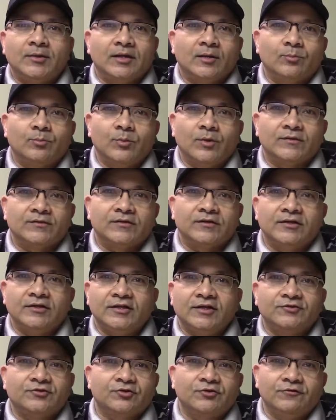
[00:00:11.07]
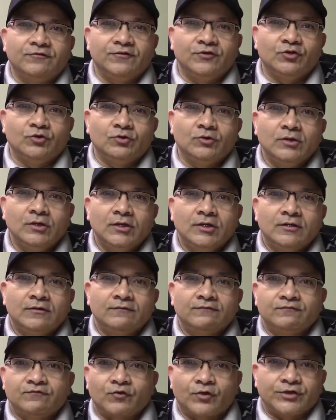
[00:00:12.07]
up with another review
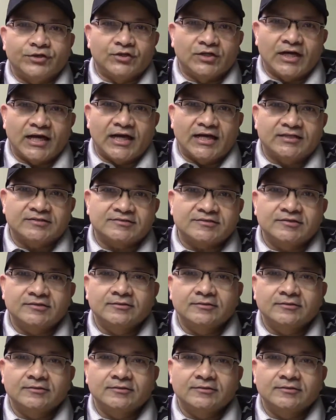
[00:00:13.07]
for you guys.